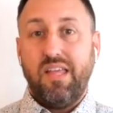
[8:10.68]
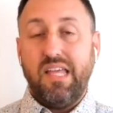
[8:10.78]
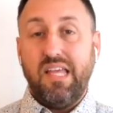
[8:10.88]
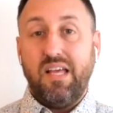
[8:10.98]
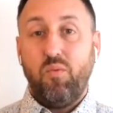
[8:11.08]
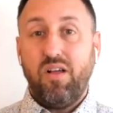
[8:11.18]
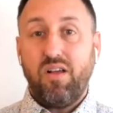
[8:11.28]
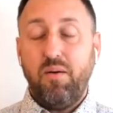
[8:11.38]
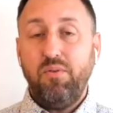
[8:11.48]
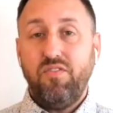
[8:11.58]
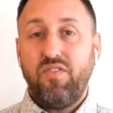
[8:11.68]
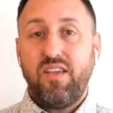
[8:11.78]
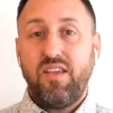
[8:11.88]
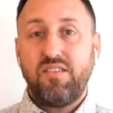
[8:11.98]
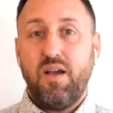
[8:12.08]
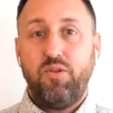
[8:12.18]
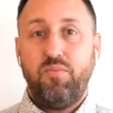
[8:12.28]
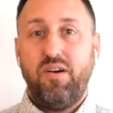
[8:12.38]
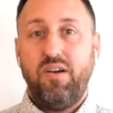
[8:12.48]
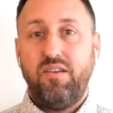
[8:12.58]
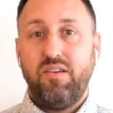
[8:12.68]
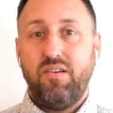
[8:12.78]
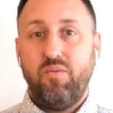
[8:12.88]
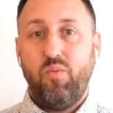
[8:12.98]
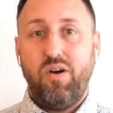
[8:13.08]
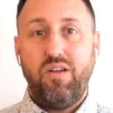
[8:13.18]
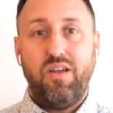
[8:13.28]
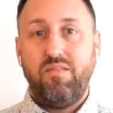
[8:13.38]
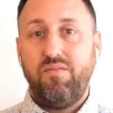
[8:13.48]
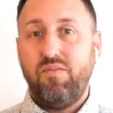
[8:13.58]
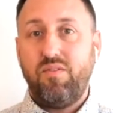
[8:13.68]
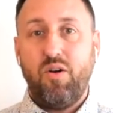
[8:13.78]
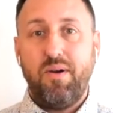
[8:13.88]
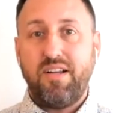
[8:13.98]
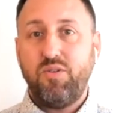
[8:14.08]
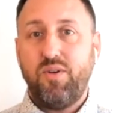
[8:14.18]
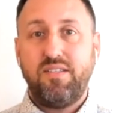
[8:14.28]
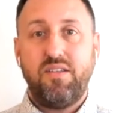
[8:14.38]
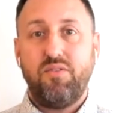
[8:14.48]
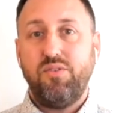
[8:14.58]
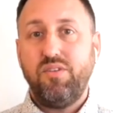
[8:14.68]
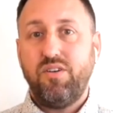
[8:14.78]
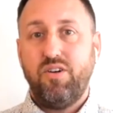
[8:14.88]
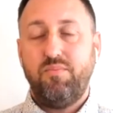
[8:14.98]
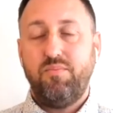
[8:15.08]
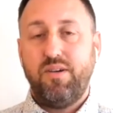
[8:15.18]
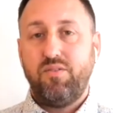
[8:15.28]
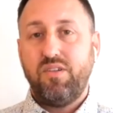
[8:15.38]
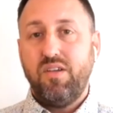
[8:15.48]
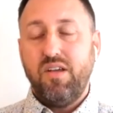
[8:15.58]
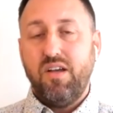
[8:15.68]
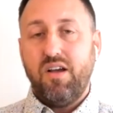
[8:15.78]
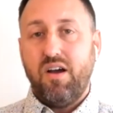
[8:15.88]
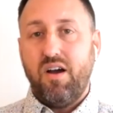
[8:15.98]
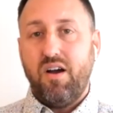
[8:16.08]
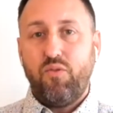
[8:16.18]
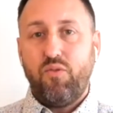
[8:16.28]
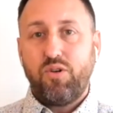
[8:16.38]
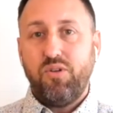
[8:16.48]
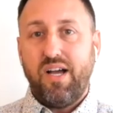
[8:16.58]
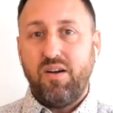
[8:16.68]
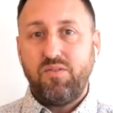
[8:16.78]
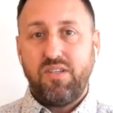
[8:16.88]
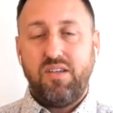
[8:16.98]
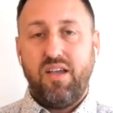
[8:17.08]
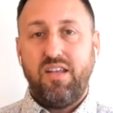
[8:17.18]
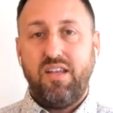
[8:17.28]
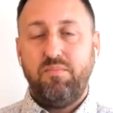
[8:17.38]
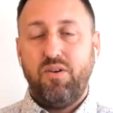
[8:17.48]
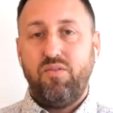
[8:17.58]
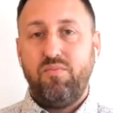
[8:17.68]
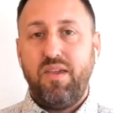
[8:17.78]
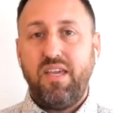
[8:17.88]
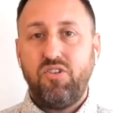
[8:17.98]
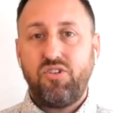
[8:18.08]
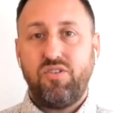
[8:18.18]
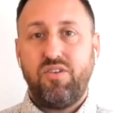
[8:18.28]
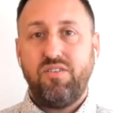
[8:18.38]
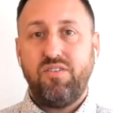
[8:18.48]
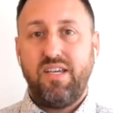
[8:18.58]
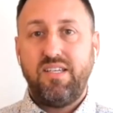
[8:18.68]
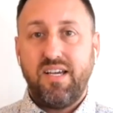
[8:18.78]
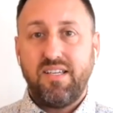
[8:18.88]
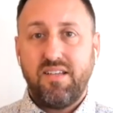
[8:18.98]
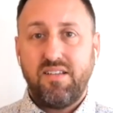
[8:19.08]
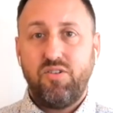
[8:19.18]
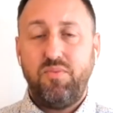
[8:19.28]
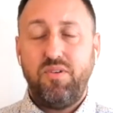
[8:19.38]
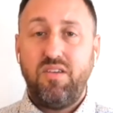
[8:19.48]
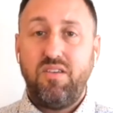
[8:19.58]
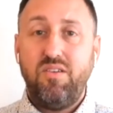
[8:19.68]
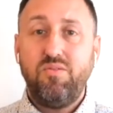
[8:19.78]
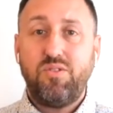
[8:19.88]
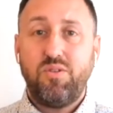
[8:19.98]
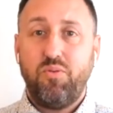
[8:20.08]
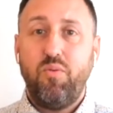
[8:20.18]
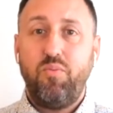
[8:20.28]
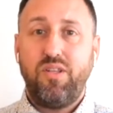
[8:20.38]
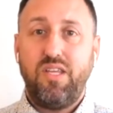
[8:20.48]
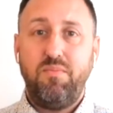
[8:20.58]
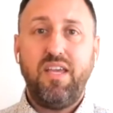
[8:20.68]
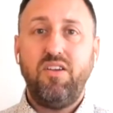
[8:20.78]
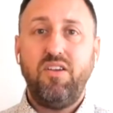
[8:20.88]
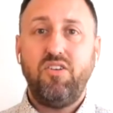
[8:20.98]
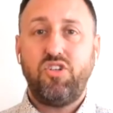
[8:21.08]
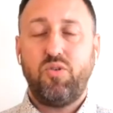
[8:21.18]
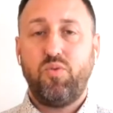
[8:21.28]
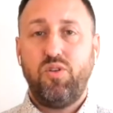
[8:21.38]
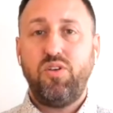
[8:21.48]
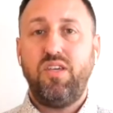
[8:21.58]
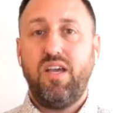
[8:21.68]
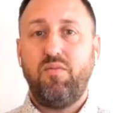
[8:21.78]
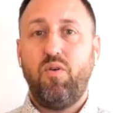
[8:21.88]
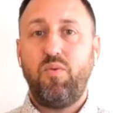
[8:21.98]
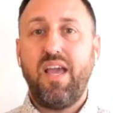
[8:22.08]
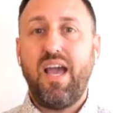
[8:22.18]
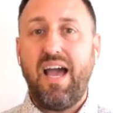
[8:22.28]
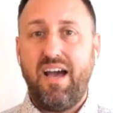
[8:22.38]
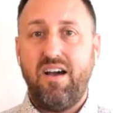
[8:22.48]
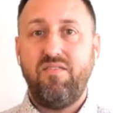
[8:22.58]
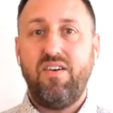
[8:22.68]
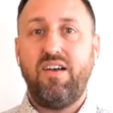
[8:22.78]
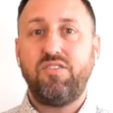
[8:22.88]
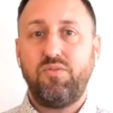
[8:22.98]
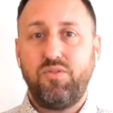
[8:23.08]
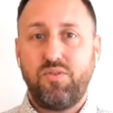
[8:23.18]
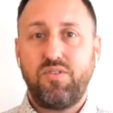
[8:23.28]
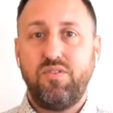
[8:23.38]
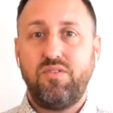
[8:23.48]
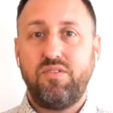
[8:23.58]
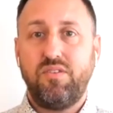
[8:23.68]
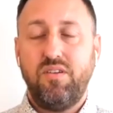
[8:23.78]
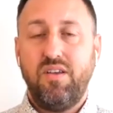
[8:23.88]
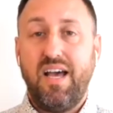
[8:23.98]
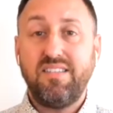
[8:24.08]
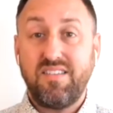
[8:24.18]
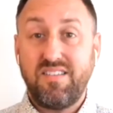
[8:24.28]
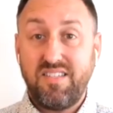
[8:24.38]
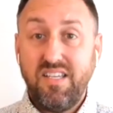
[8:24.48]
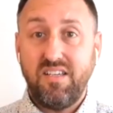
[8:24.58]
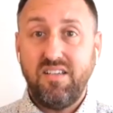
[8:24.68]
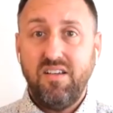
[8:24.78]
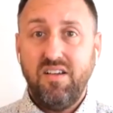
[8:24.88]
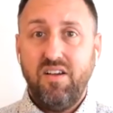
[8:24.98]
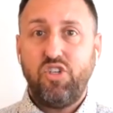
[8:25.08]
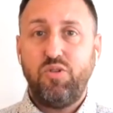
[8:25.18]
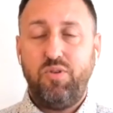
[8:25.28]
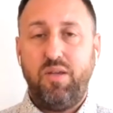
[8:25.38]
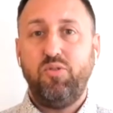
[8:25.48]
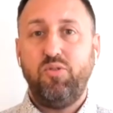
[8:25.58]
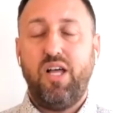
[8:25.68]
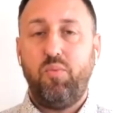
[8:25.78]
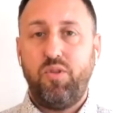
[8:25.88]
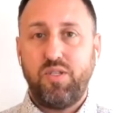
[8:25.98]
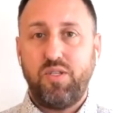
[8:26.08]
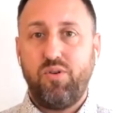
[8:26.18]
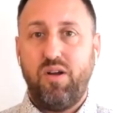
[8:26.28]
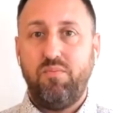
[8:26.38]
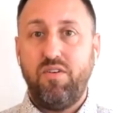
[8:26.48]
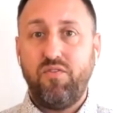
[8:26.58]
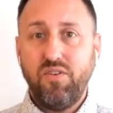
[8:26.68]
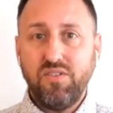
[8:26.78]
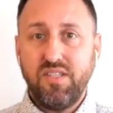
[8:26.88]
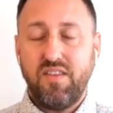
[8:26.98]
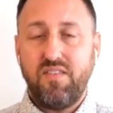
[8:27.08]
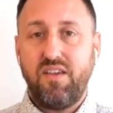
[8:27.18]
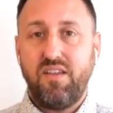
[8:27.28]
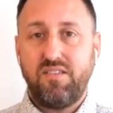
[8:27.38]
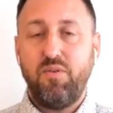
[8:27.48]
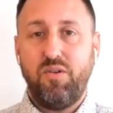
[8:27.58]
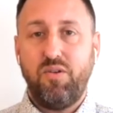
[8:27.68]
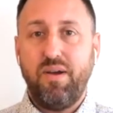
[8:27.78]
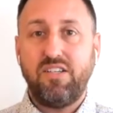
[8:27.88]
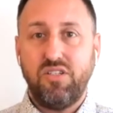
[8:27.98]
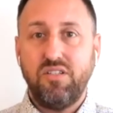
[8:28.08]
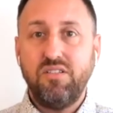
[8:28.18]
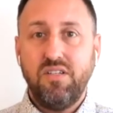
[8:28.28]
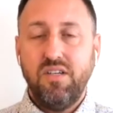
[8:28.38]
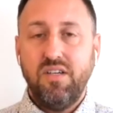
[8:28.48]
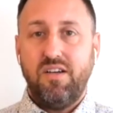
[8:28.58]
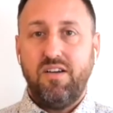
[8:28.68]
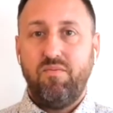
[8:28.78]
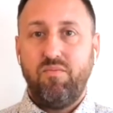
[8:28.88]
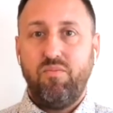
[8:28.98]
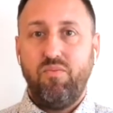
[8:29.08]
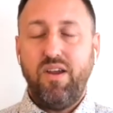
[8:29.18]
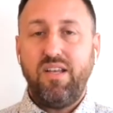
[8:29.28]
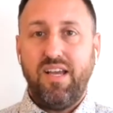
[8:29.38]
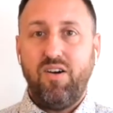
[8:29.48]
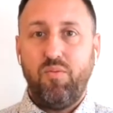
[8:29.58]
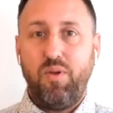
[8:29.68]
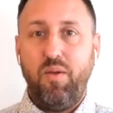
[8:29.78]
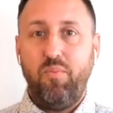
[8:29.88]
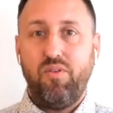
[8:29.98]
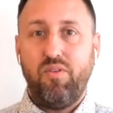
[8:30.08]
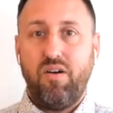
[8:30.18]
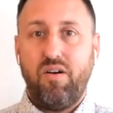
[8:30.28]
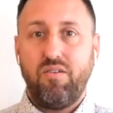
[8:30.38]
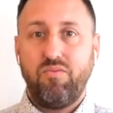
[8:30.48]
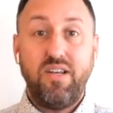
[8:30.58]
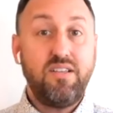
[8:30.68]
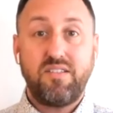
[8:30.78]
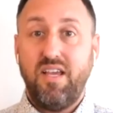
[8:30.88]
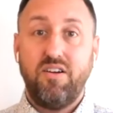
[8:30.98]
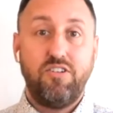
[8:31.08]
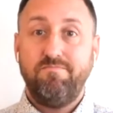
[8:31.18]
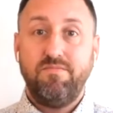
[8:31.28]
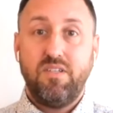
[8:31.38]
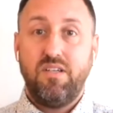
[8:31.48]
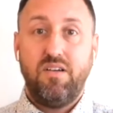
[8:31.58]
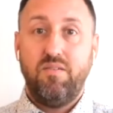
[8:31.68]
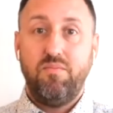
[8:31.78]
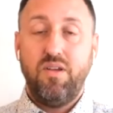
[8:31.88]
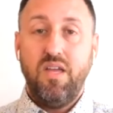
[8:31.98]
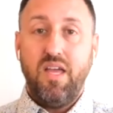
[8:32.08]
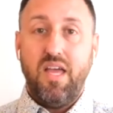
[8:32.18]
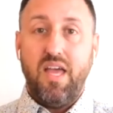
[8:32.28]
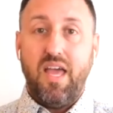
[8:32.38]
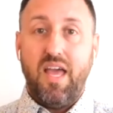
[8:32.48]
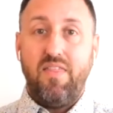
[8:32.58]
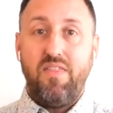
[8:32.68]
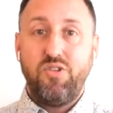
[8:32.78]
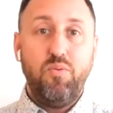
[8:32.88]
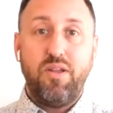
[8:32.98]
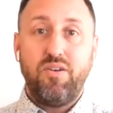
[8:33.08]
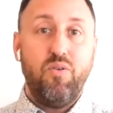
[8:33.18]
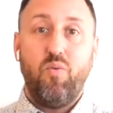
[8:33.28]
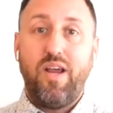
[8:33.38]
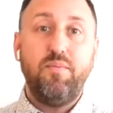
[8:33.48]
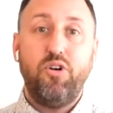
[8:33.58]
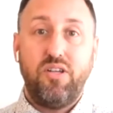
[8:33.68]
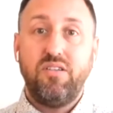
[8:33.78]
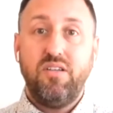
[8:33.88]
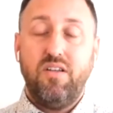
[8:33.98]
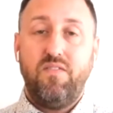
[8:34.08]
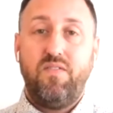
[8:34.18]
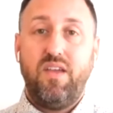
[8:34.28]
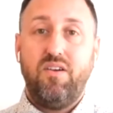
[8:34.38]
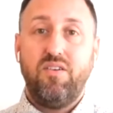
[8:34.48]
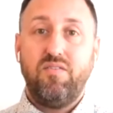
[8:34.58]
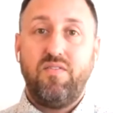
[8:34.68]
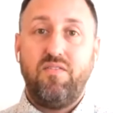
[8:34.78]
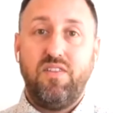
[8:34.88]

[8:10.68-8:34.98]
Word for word: Well, a couple of things come to mind. One, I go back to what I said earlier about affordable housing and about making sure our land assets are being used appropriately, making sure we're looking at what we have as resources as a city to be able to help with this problem. Firstly, I think it's about compassion. Um, right now, people are running scared. Um, there's no better way to put it. They're, they've left